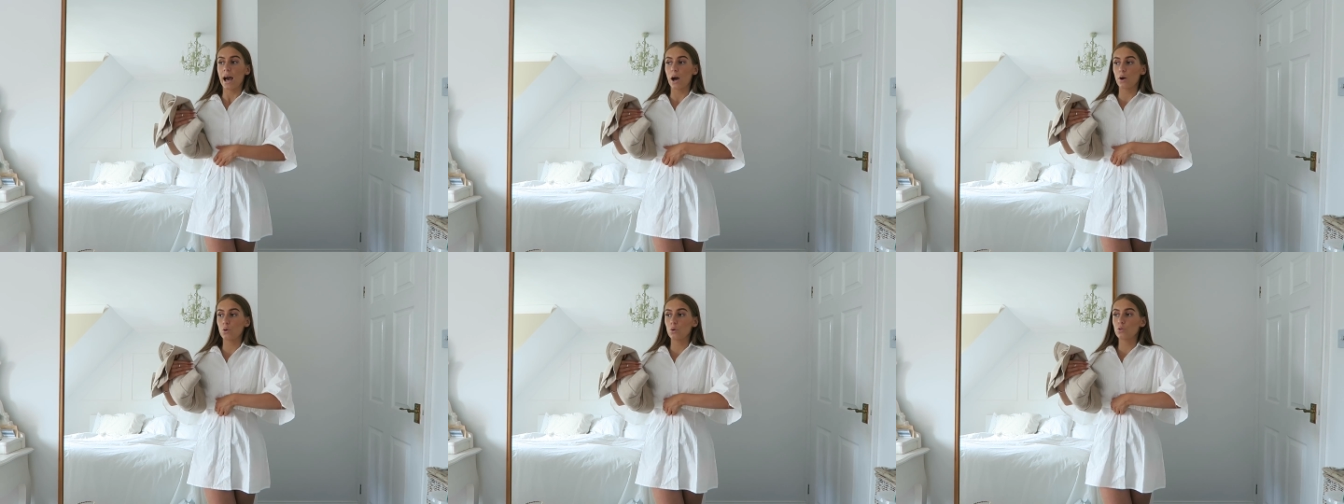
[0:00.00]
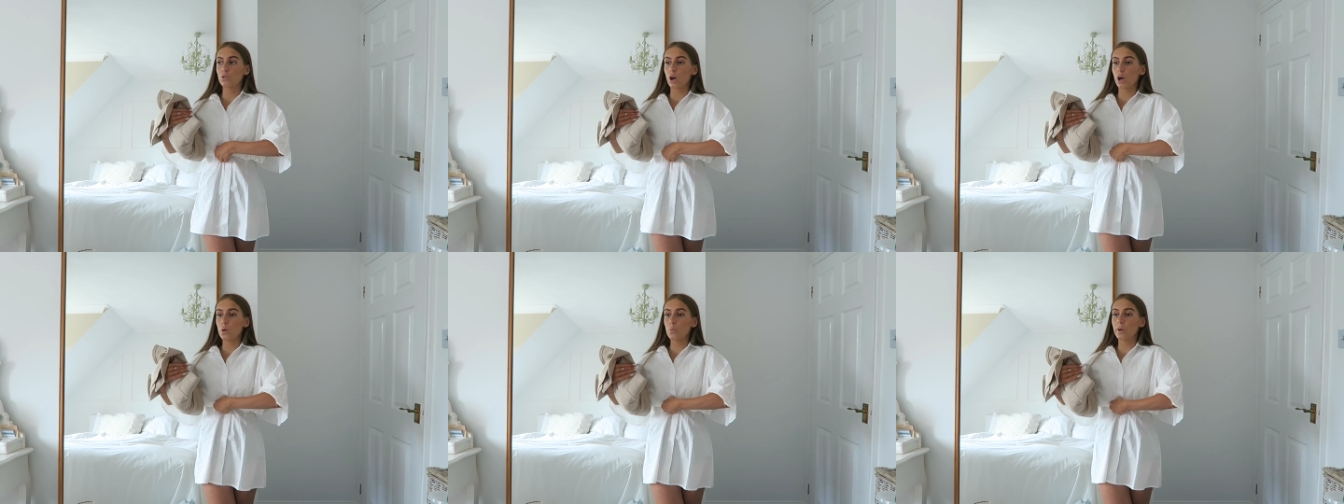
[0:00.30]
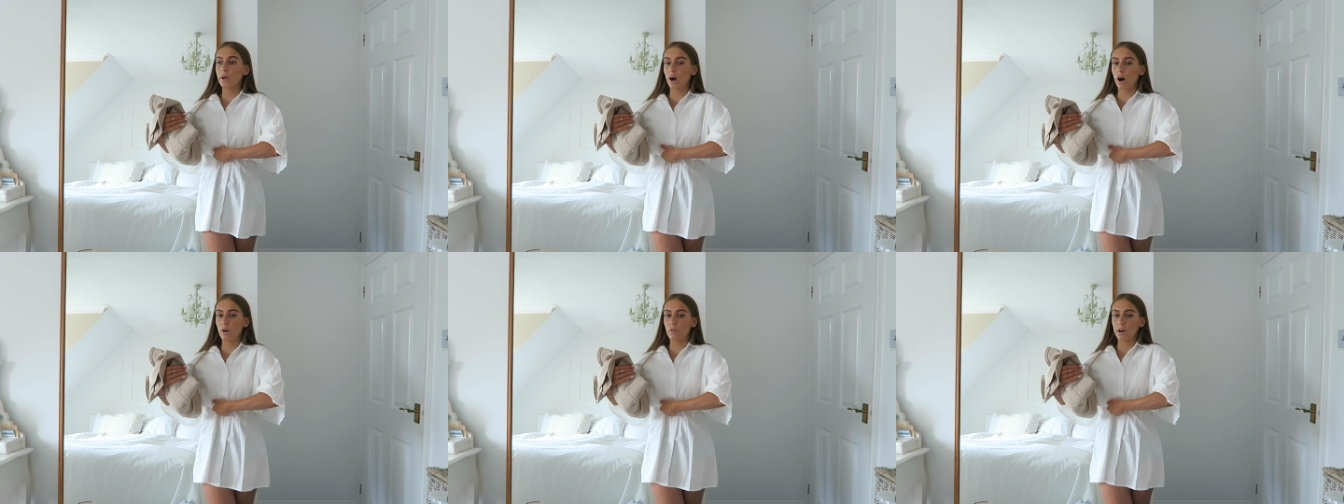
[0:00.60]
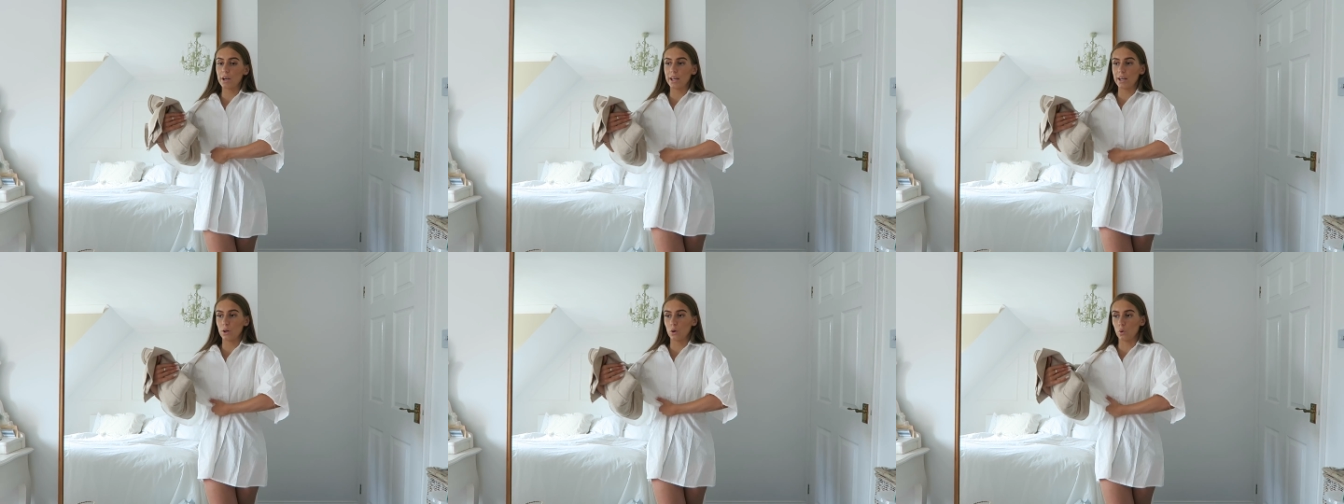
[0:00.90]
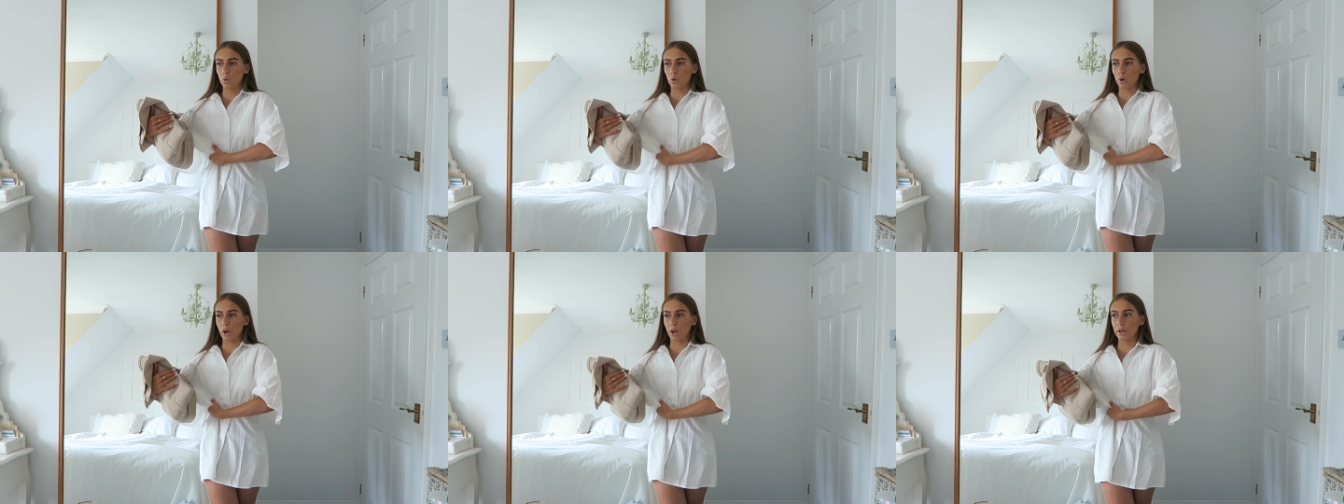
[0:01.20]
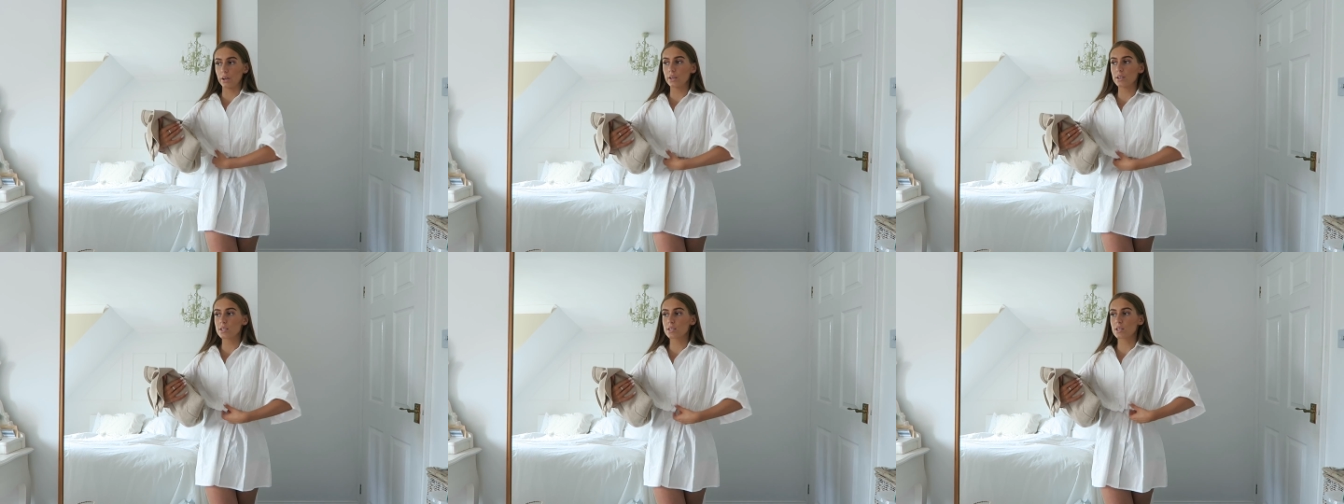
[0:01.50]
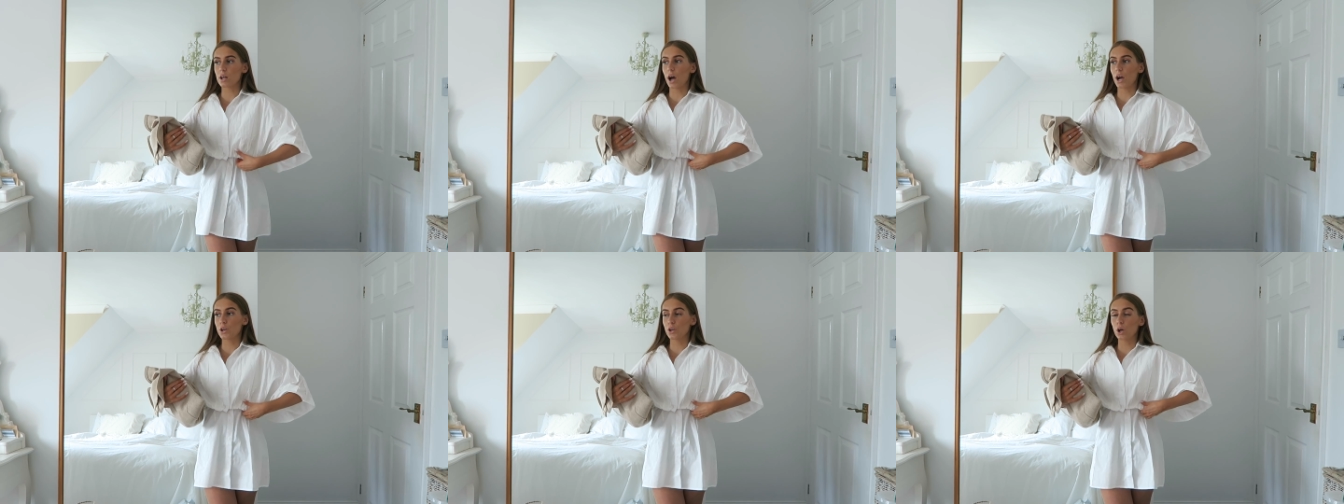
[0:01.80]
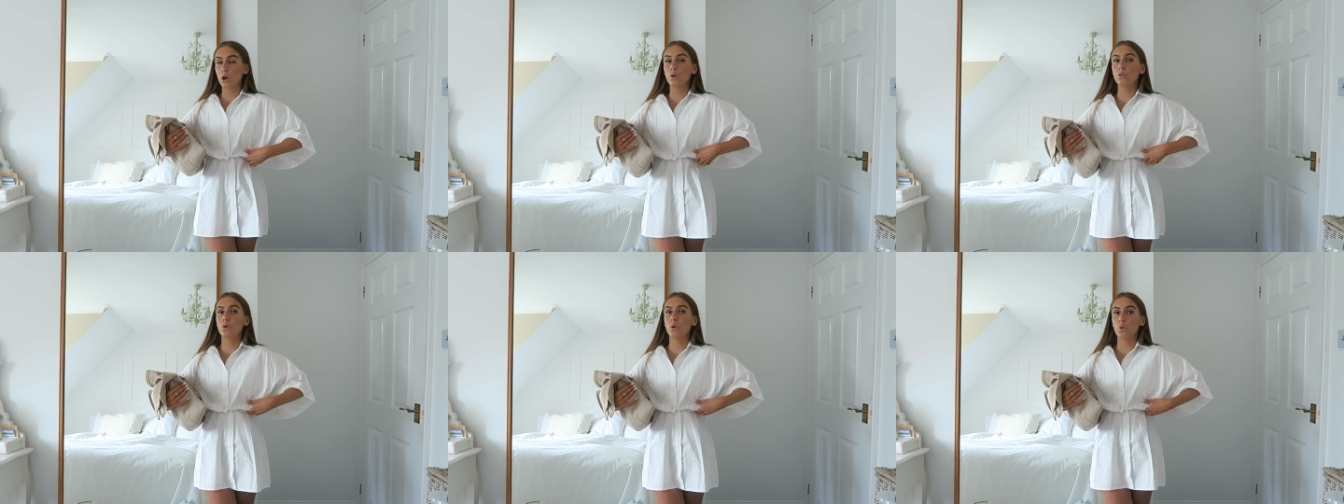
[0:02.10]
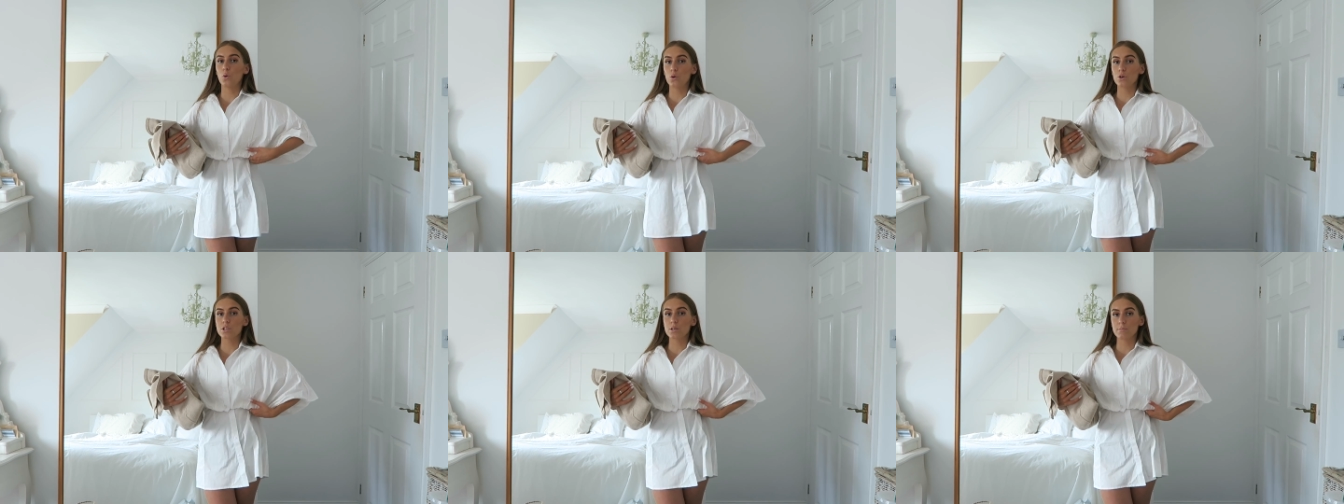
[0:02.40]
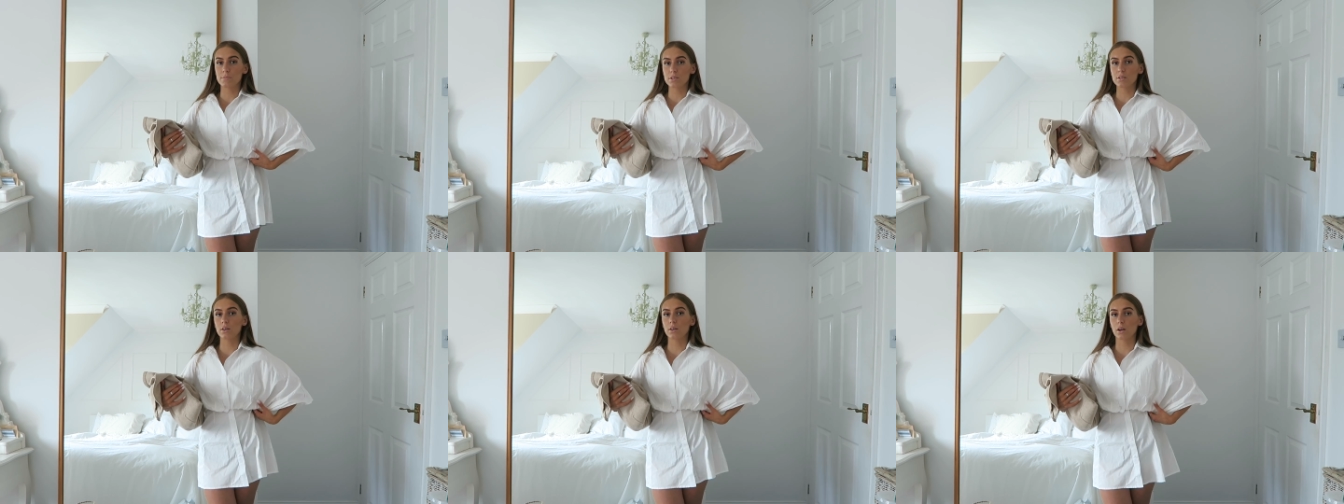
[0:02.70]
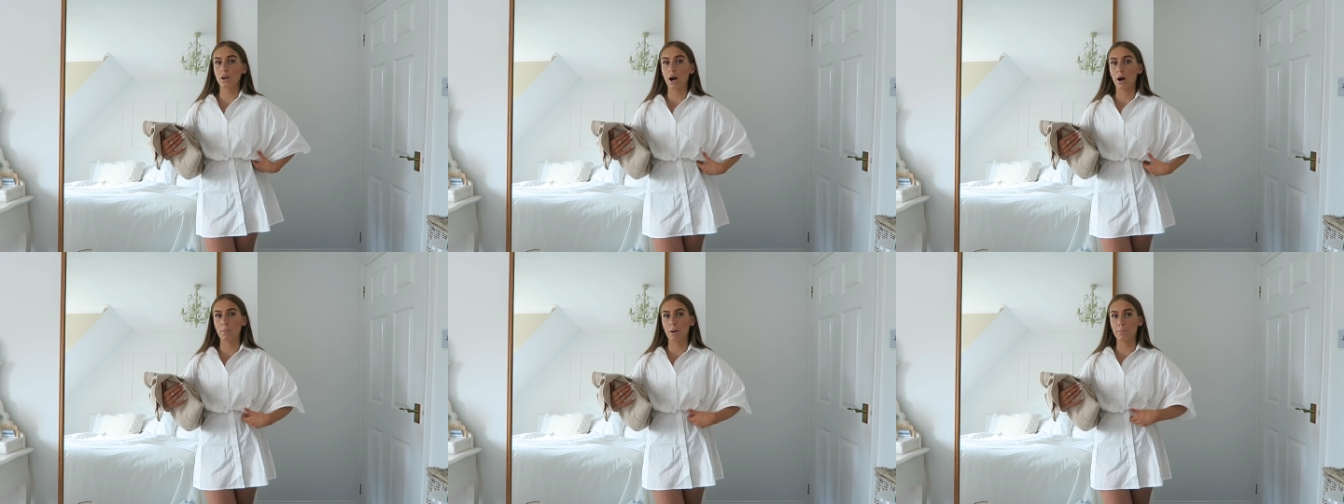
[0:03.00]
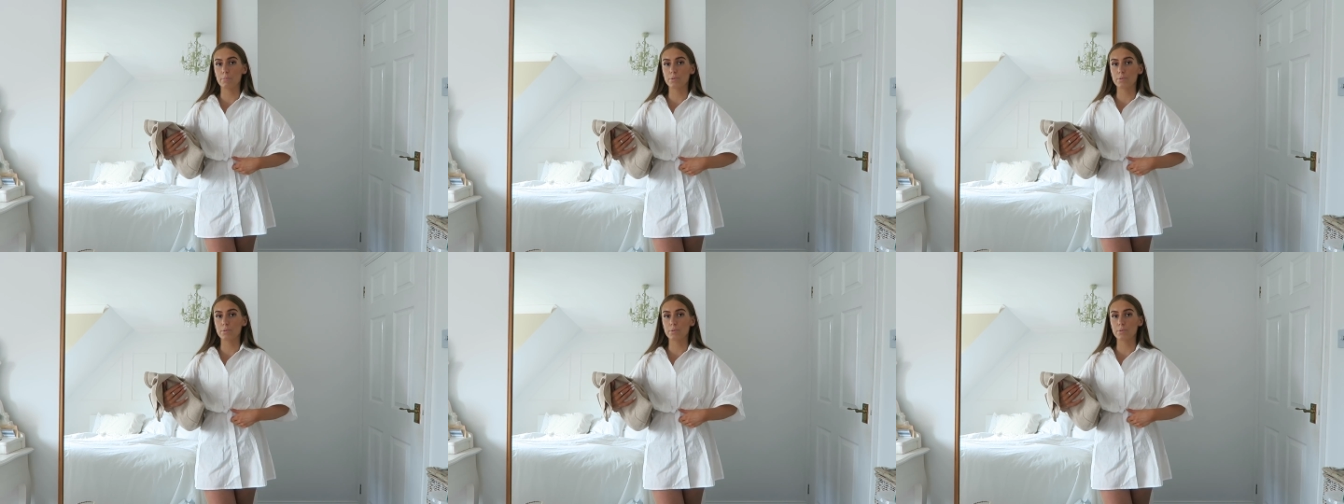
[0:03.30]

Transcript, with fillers: and although we are only in August, I know that autumn's going to come